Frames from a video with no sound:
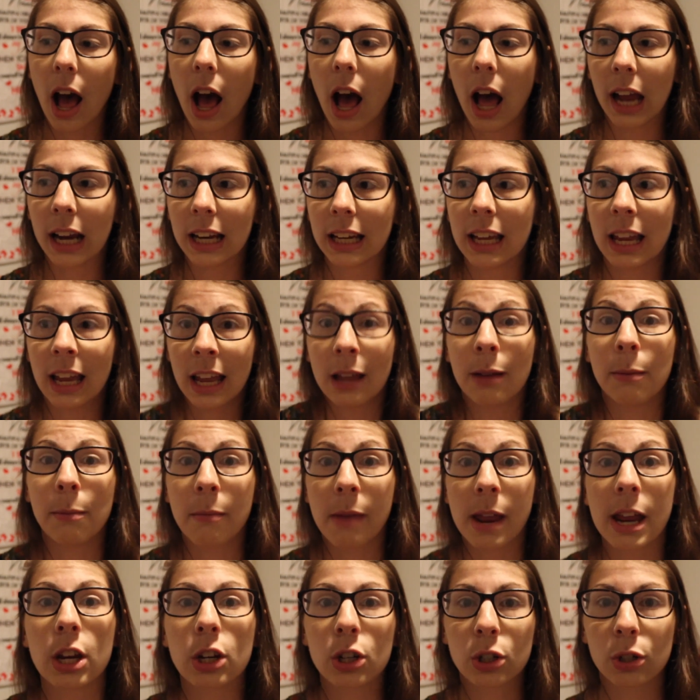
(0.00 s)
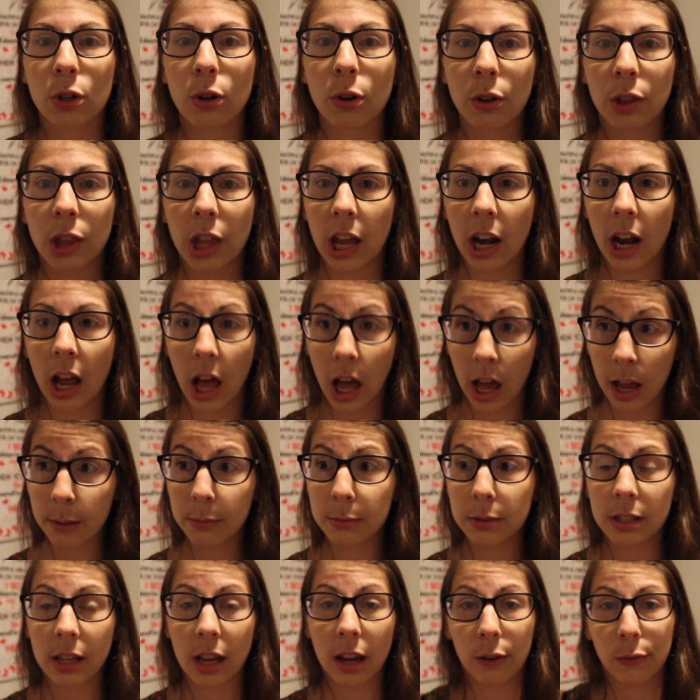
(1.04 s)
I can't make sure that
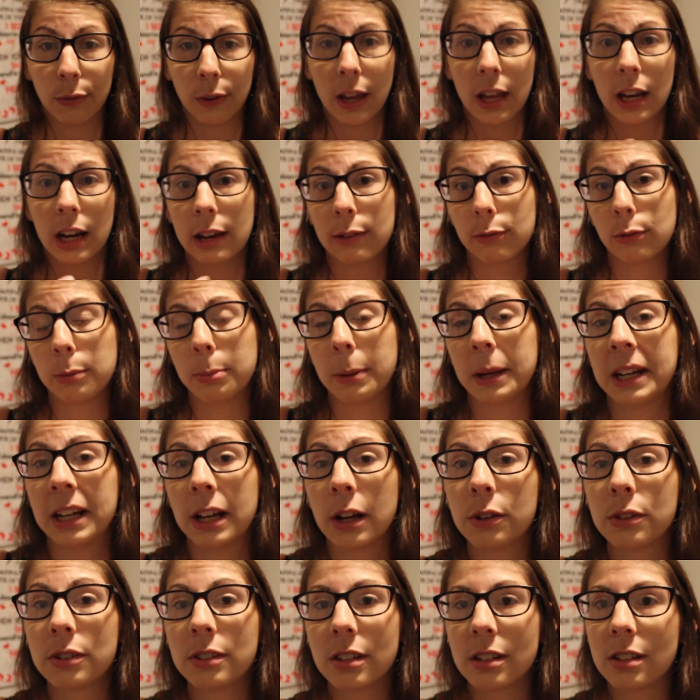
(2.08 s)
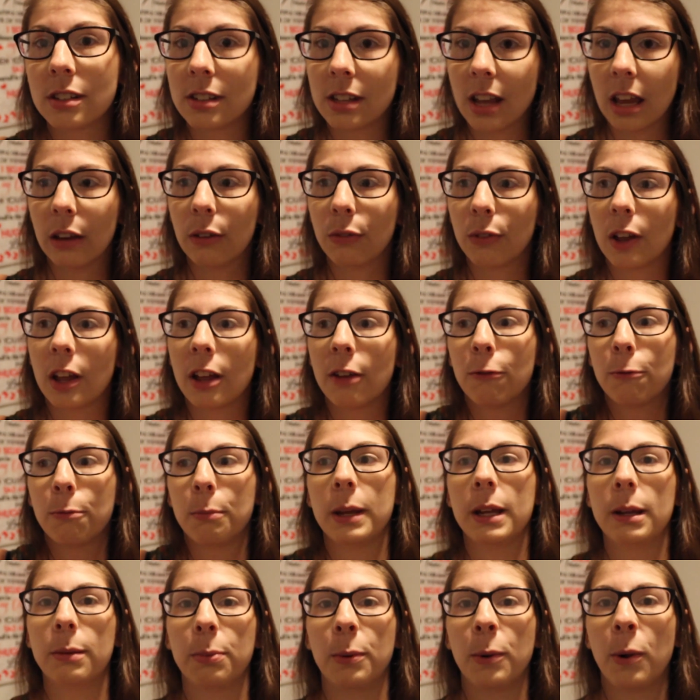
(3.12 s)
I'm safe and everybody else is safe if
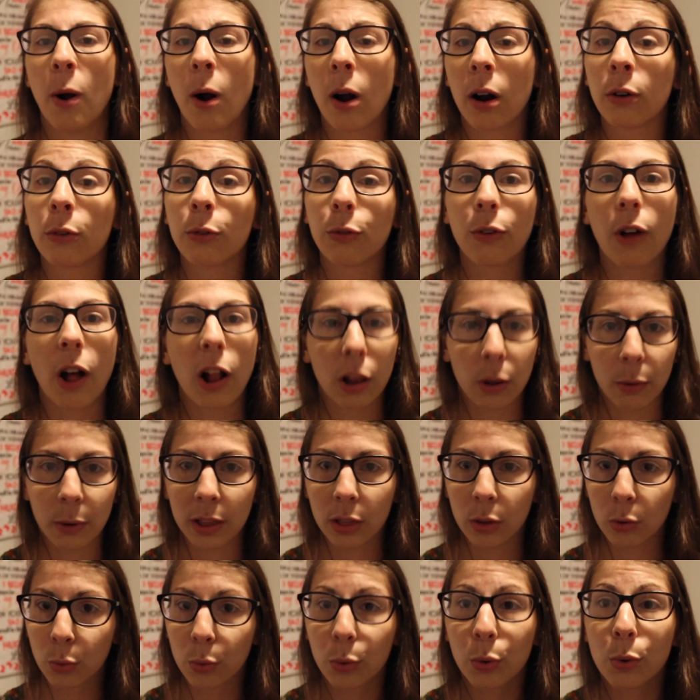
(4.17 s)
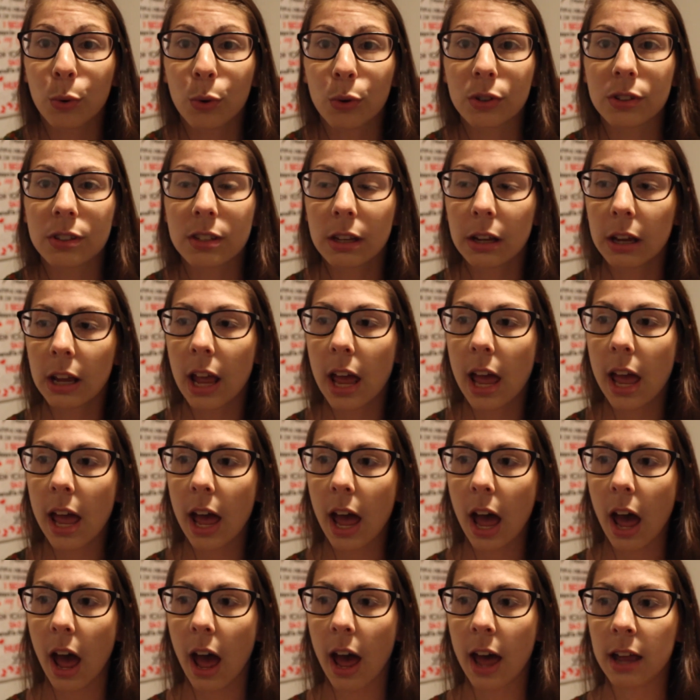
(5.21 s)
people aren't following the rules.
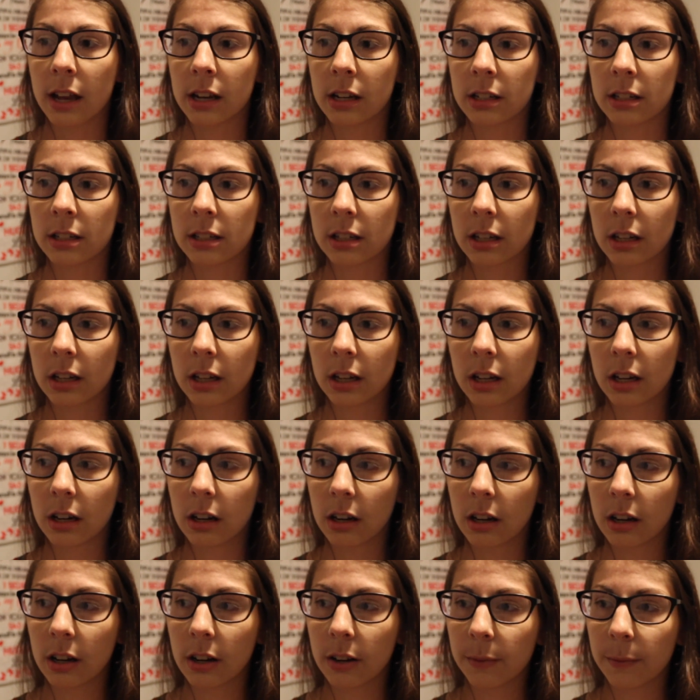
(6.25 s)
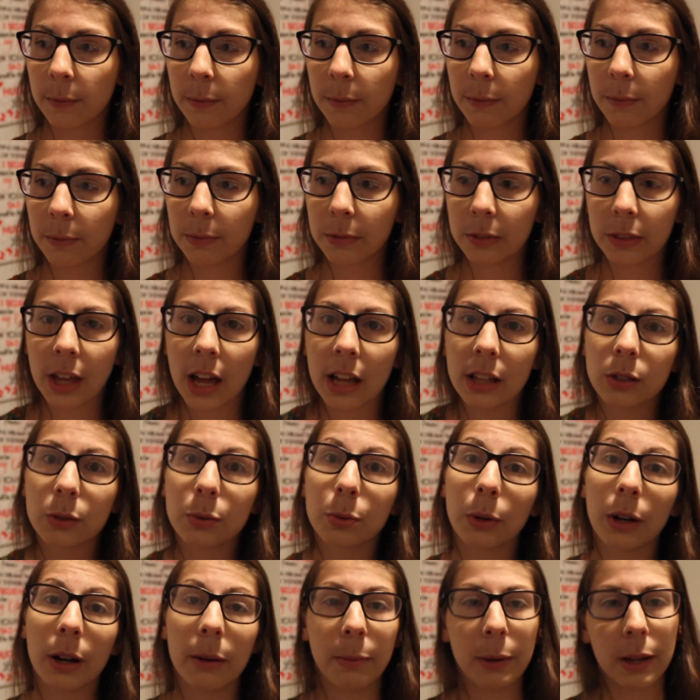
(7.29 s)
And that's
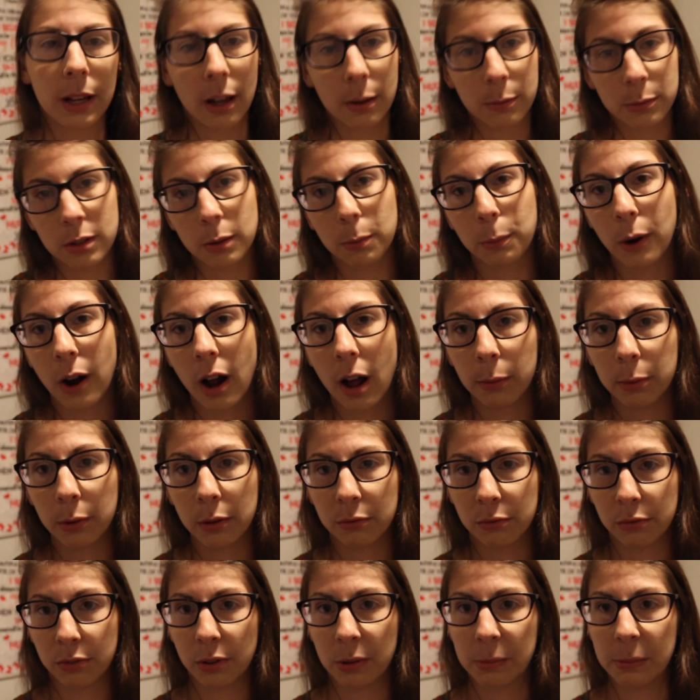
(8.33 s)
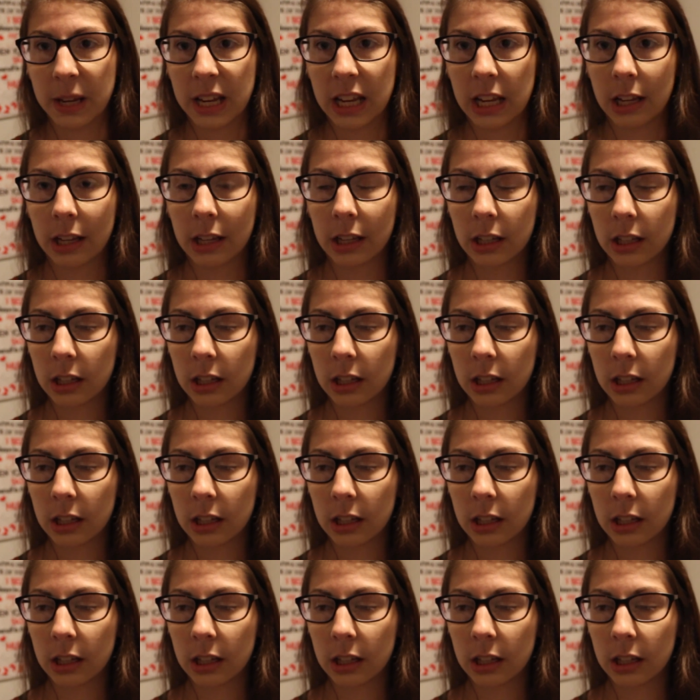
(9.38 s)
where it becomes a problem for me